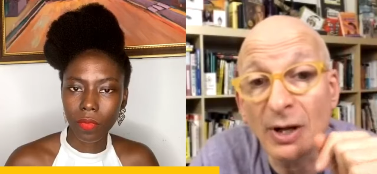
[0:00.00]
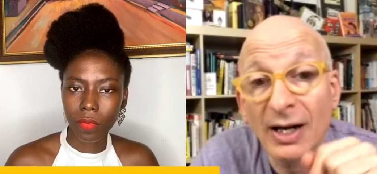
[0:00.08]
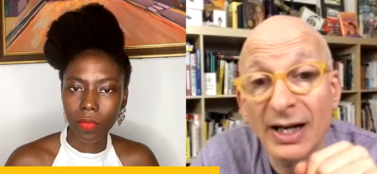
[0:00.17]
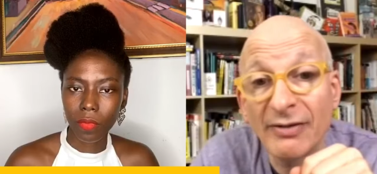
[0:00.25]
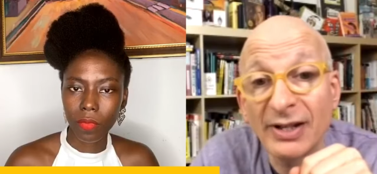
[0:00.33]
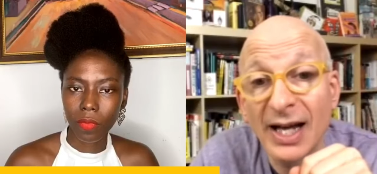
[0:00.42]

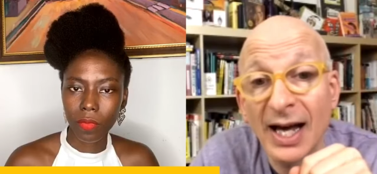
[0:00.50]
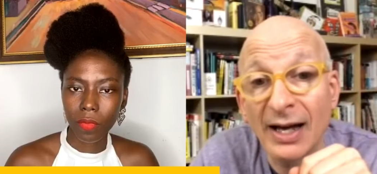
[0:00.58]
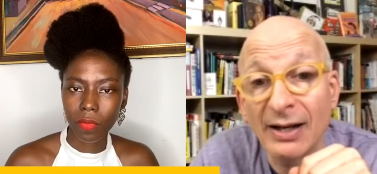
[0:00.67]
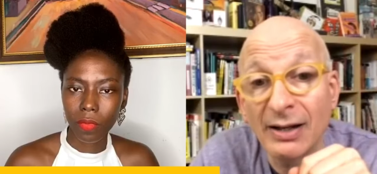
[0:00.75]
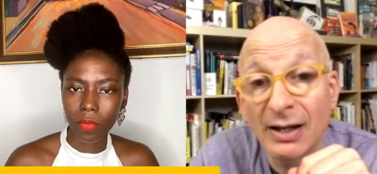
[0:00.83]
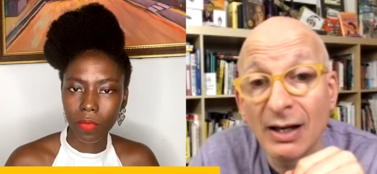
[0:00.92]
Speaker 1: every day.
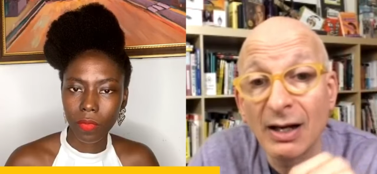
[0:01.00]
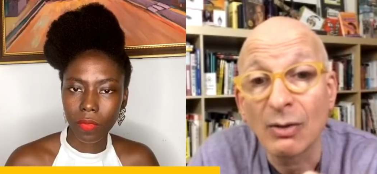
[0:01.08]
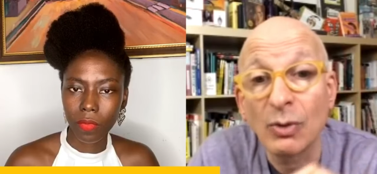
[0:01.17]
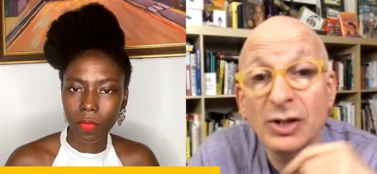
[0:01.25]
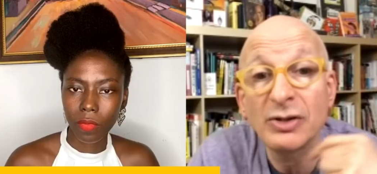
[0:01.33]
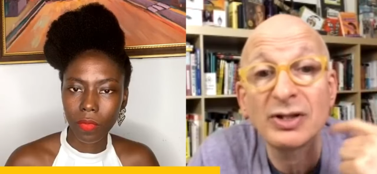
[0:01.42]

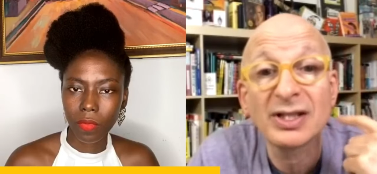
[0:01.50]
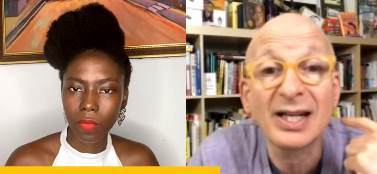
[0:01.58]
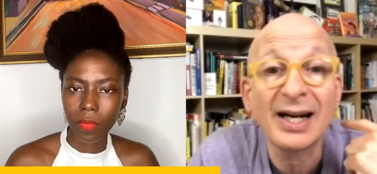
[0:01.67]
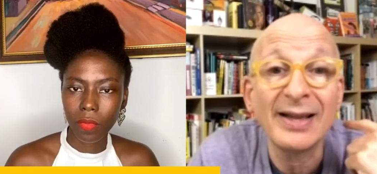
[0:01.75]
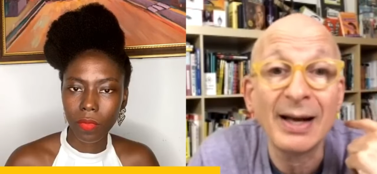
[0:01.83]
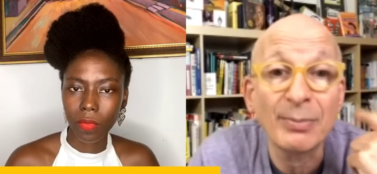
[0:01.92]
Once you
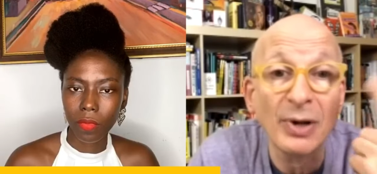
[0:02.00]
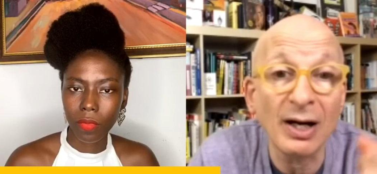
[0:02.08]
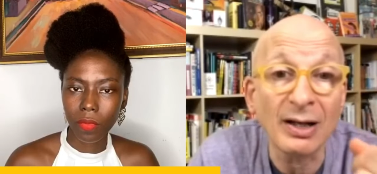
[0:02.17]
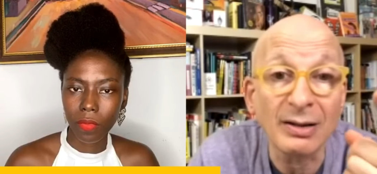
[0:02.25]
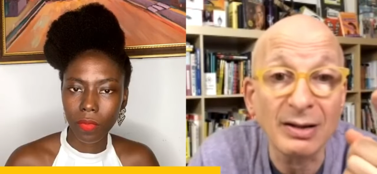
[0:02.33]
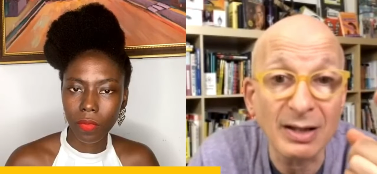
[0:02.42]
decide that blog
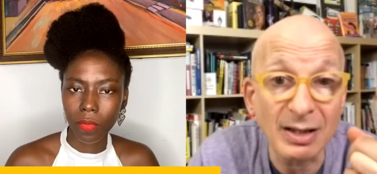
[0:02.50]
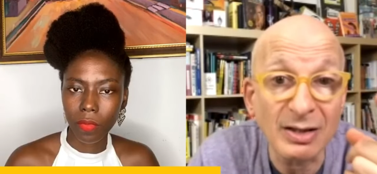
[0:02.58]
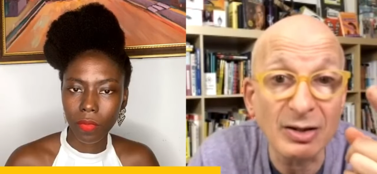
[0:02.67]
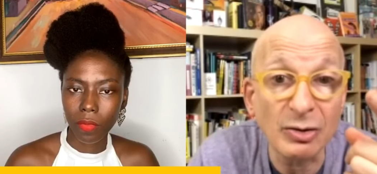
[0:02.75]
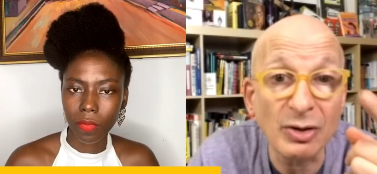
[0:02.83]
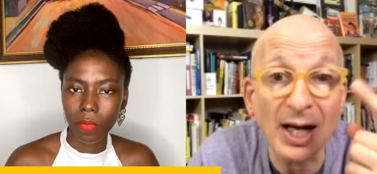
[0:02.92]
to, to
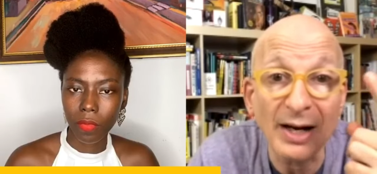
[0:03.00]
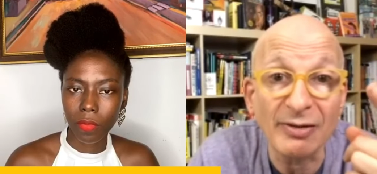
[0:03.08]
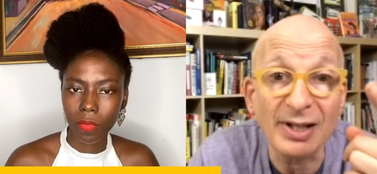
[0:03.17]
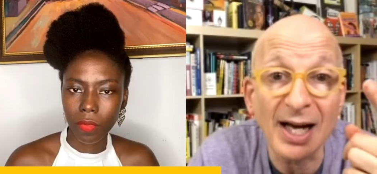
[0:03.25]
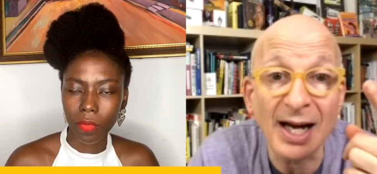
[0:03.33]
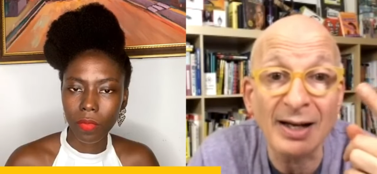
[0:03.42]
do that every
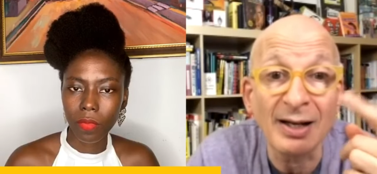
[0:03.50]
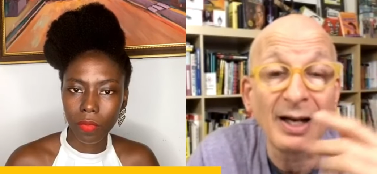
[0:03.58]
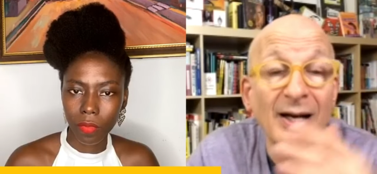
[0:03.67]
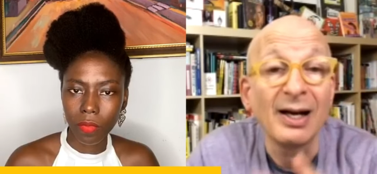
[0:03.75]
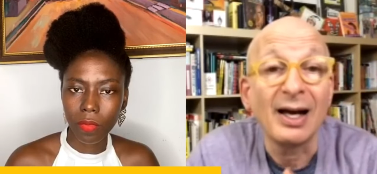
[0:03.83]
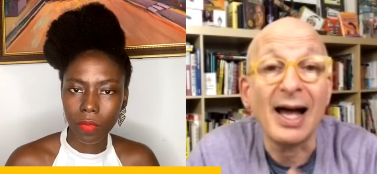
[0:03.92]
day,
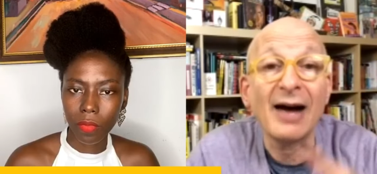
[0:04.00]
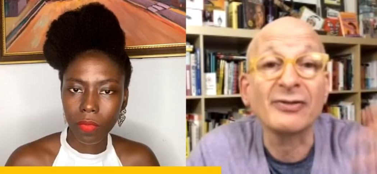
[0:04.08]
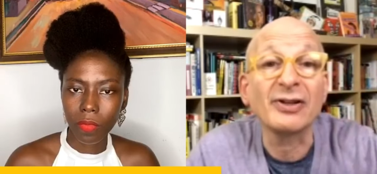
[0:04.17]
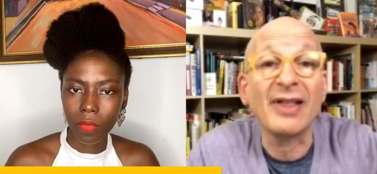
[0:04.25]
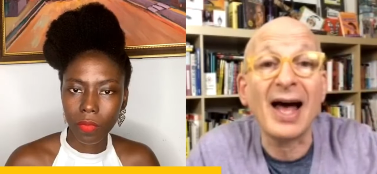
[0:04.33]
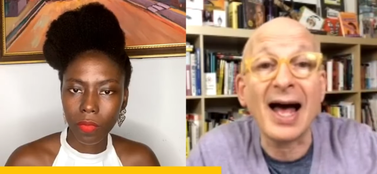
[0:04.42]
after
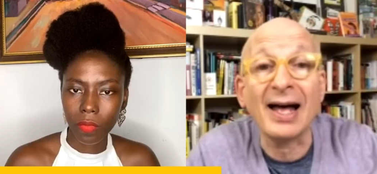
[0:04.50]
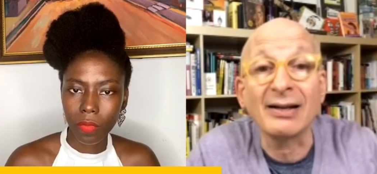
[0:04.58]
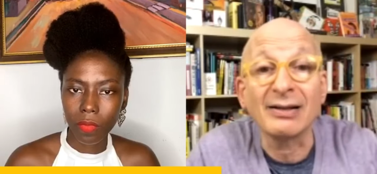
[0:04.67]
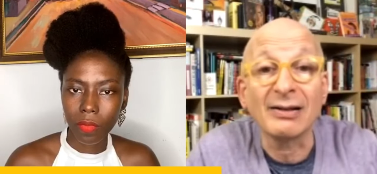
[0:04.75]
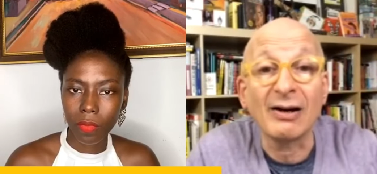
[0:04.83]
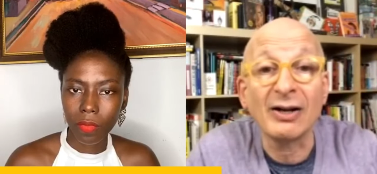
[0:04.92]
that,
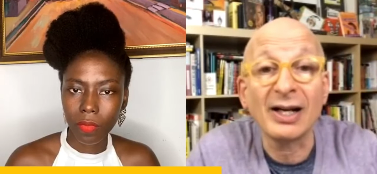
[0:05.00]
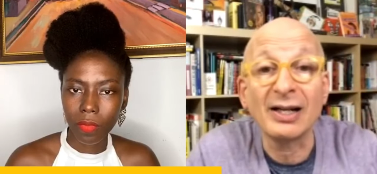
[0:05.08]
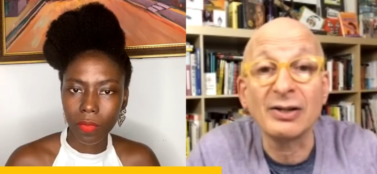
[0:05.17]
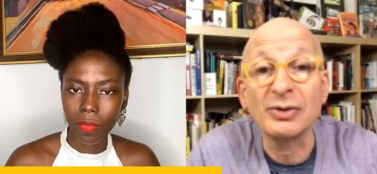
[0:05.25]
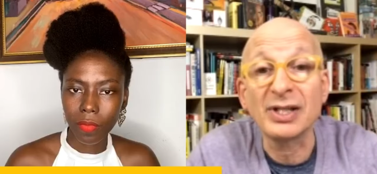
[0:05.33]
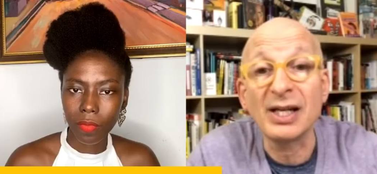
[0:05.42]
all you got to do
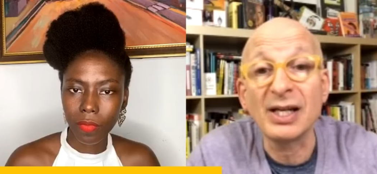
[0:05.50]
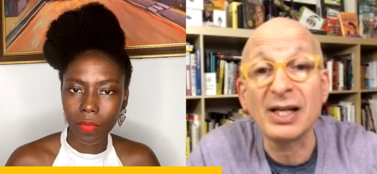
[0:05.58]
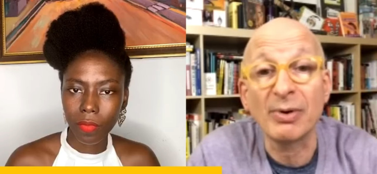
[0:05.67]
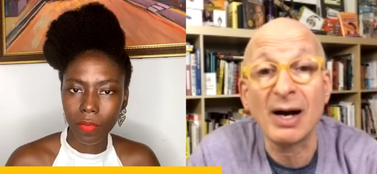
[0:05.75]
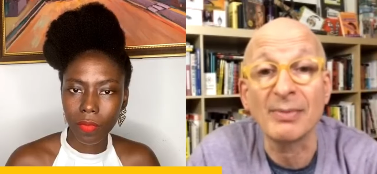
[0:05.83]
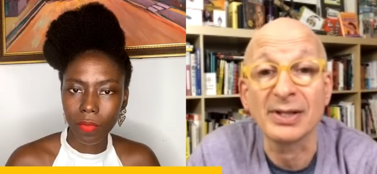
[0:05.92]
is keep the
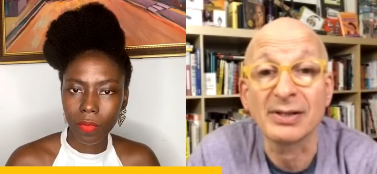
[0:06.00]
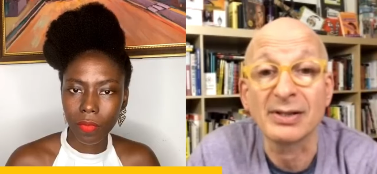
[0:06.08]
promise.